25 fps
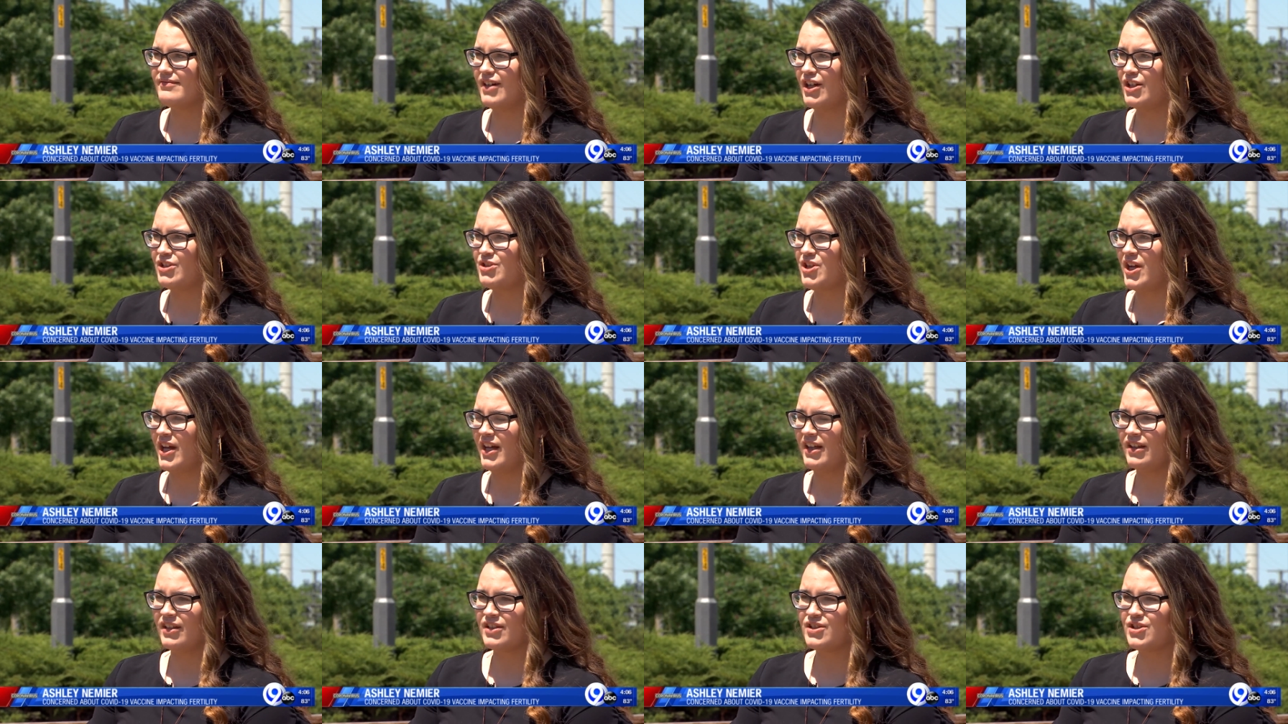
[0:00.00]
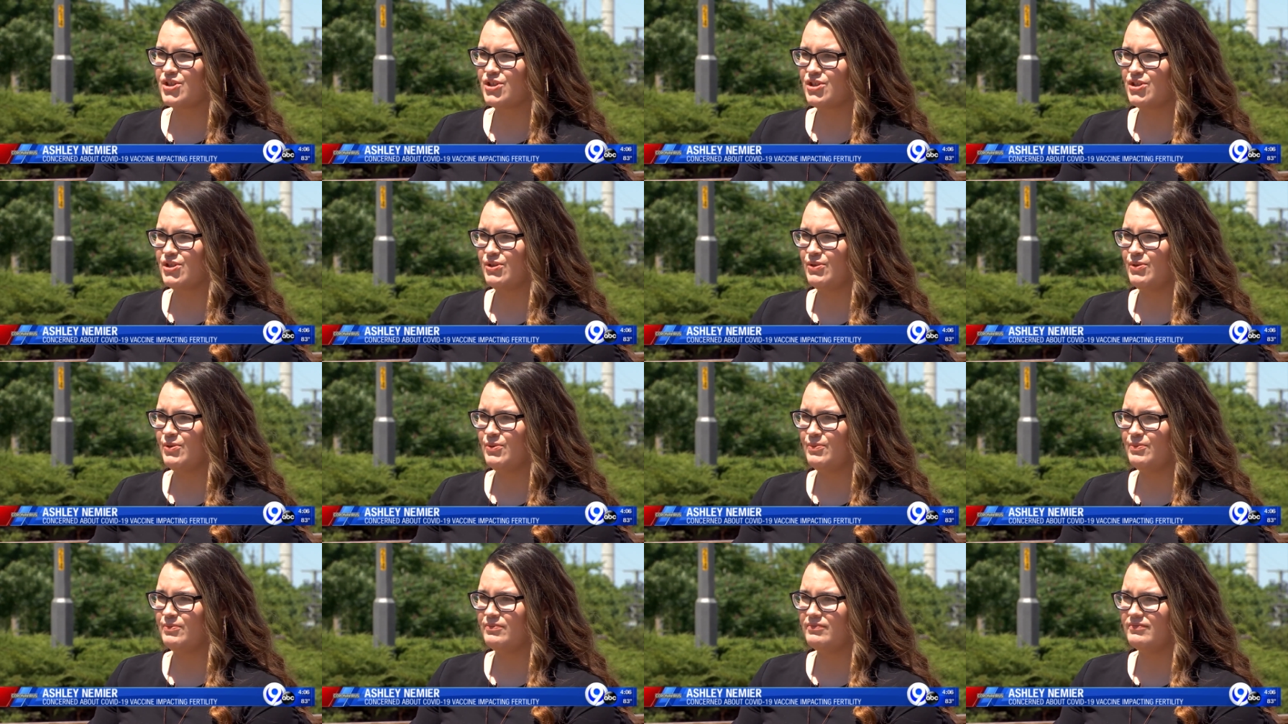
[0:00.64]
a challenge
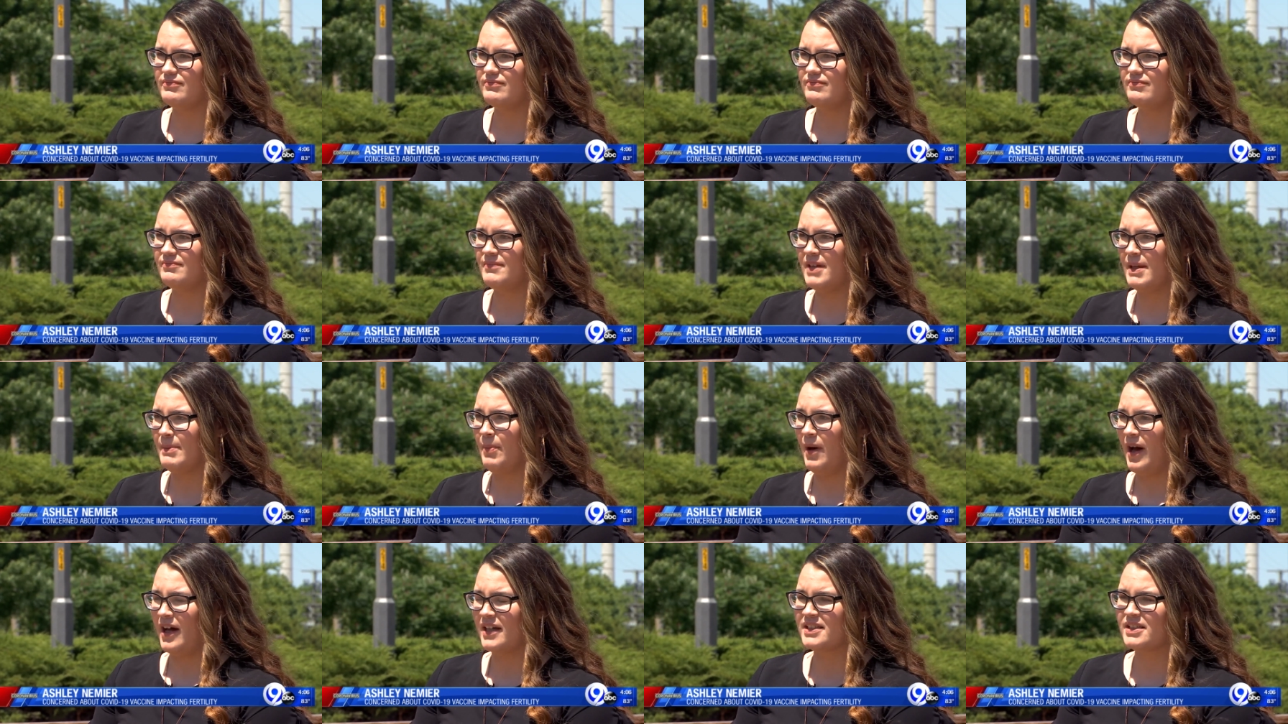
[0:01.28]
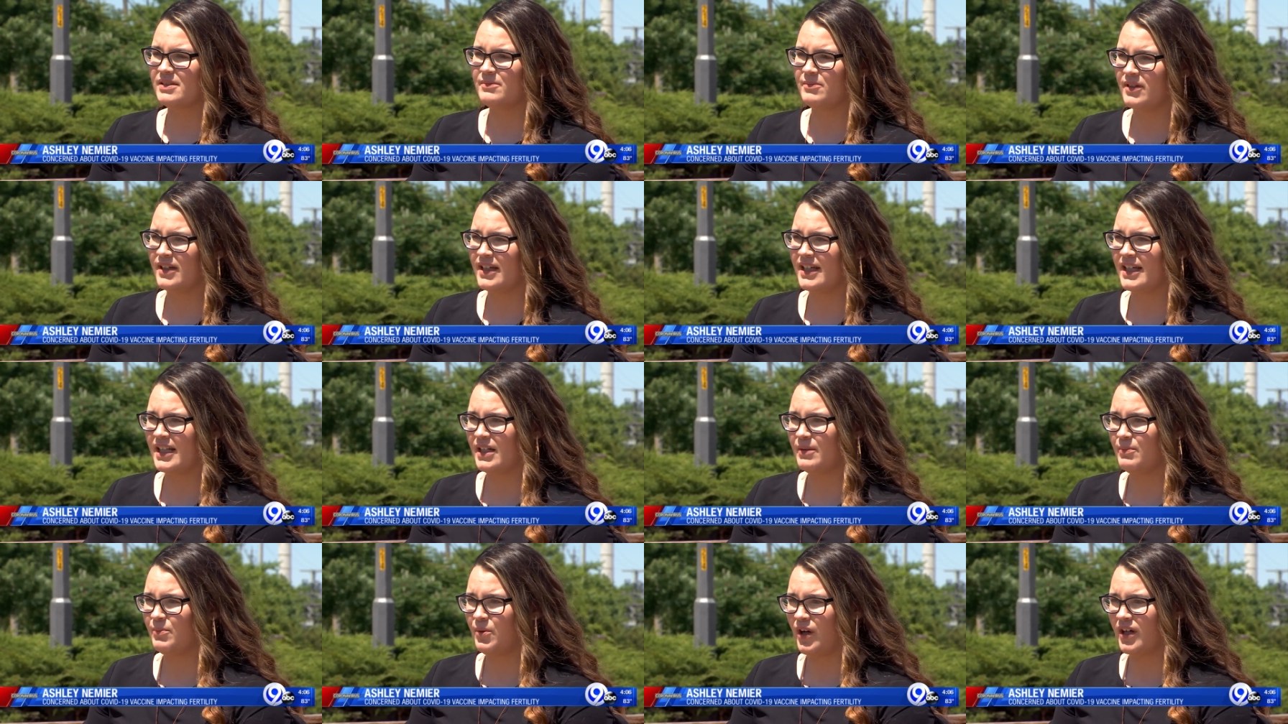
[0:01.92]
to me possibly
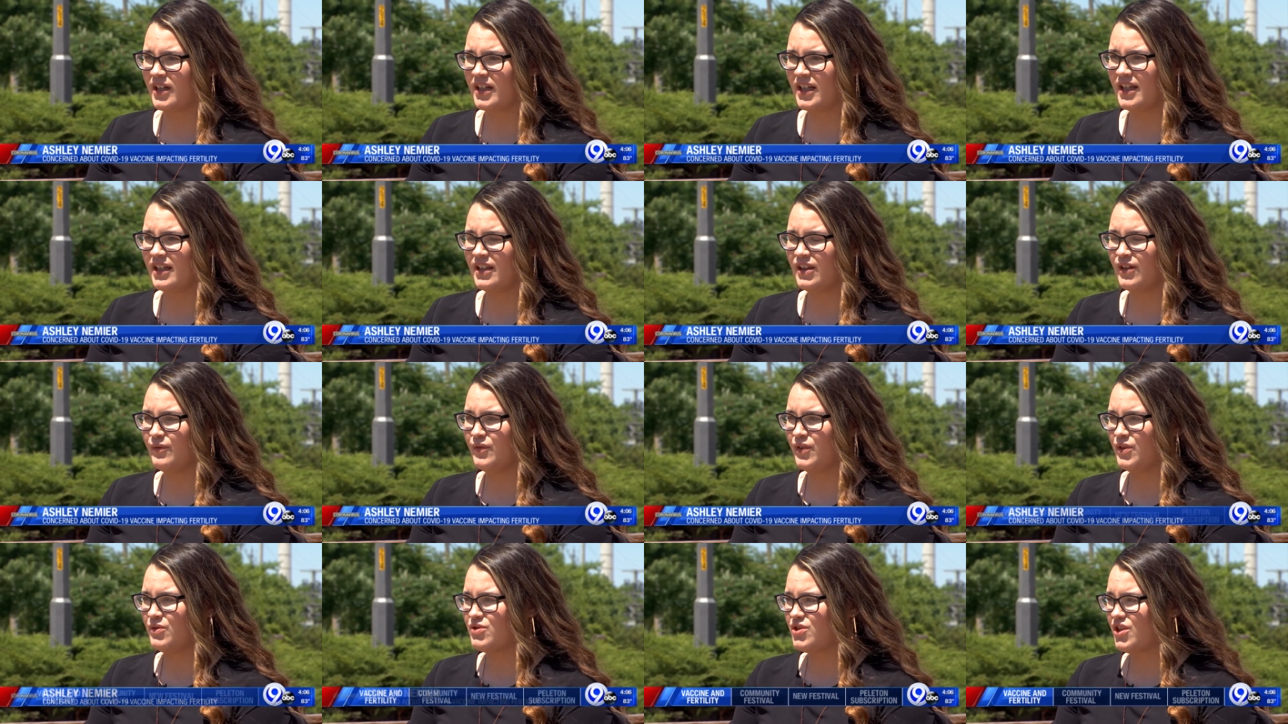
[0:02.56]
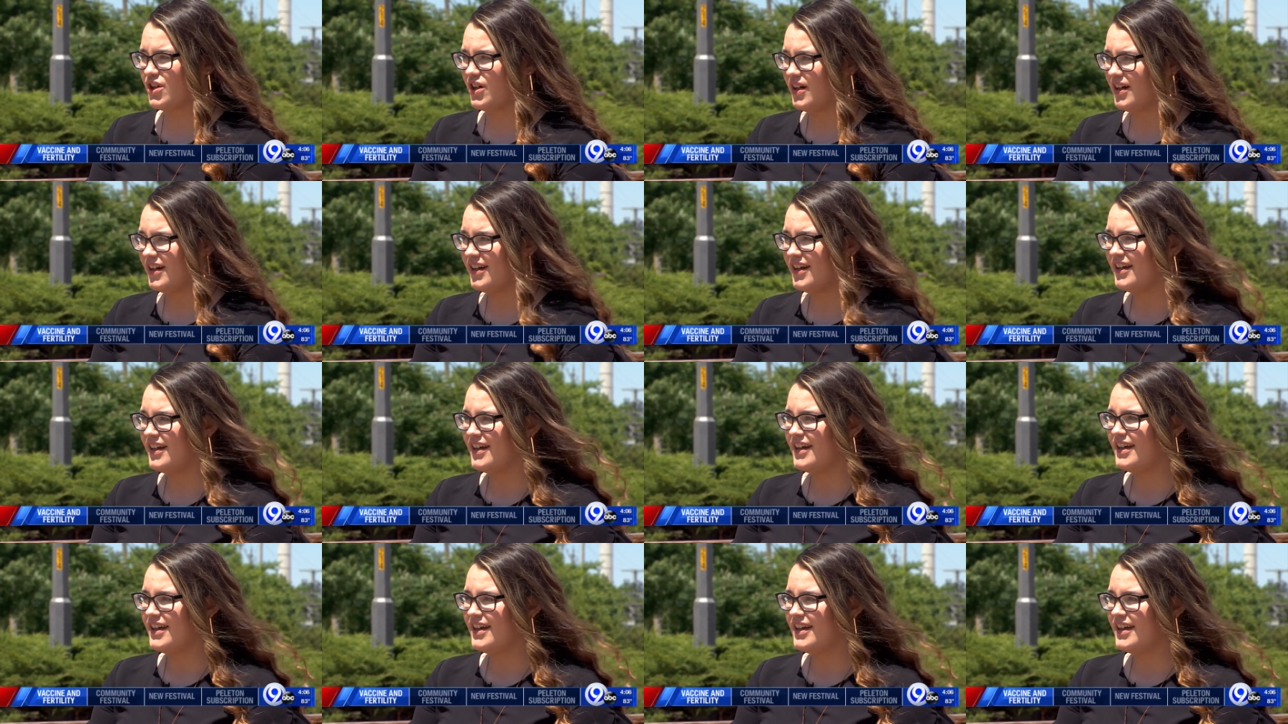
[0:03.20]
getting pregnant in the future.